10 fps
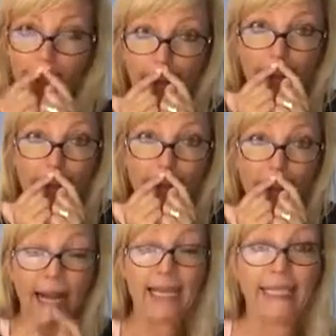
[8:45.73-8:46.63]
I know I
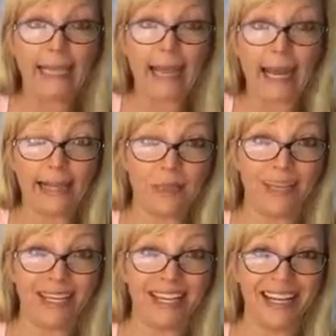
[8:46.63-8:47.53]
kind of did that in the
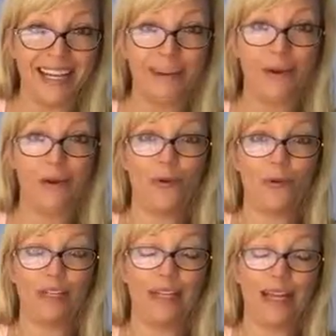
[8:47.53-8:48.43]
beginning as a
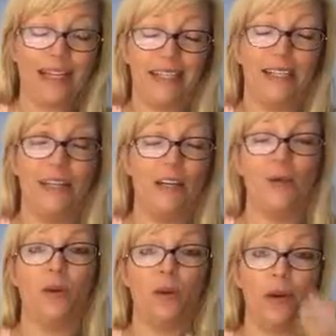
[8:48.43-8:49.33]
coach, and I just didn't
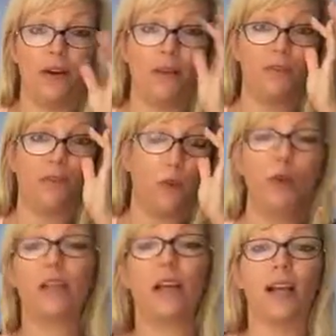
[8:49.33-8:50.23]
know any better. I was so
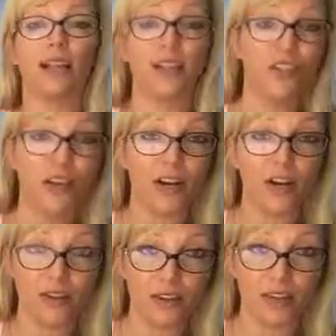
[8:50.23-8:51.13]
excited to
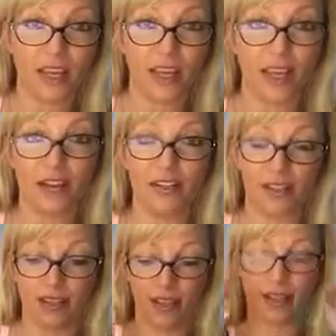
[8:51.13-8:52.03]
share everything, and I
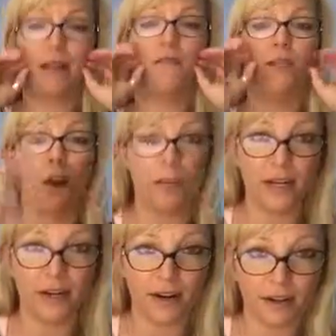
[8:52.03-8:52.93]
just kind of like
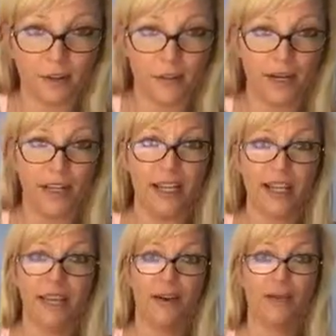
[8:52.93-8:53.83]
vomited on everybody.
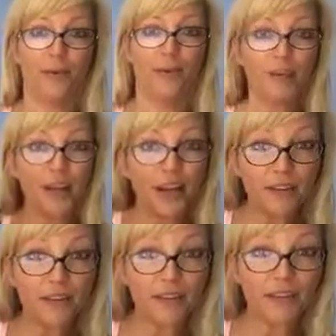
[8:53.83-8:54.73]
Raise your hand
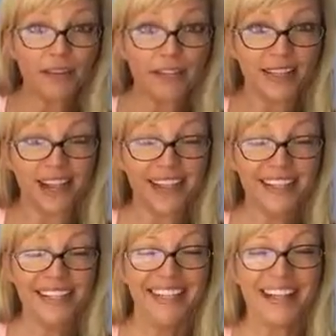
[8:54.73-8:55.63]
if you've ever done
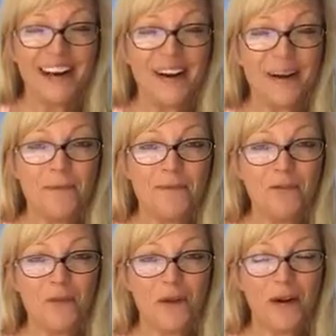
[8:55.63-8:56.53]
that
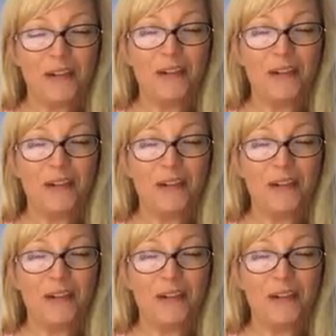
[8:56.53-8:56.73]
before.